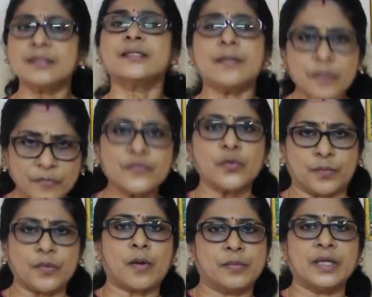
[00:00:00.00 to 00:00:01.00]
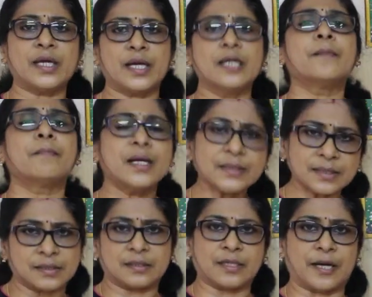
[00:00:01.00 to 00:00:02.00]
some of you probably in a
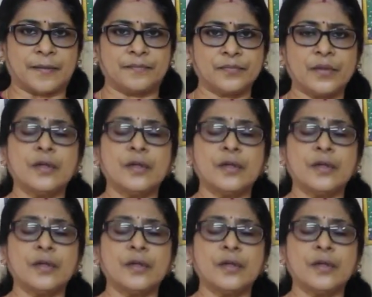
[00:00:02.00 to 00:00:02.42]
month's time,